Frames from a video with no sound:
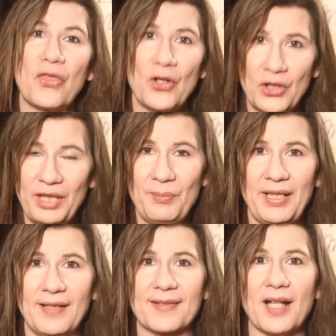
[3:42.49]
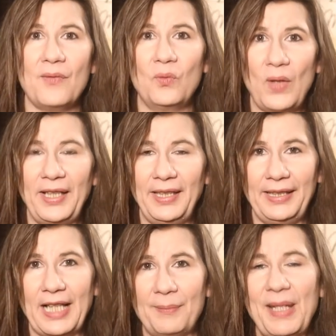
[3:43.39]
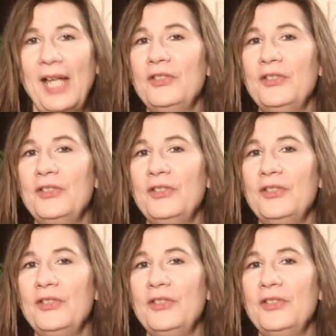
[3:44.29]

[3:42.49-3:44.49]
30 minutes of waking up,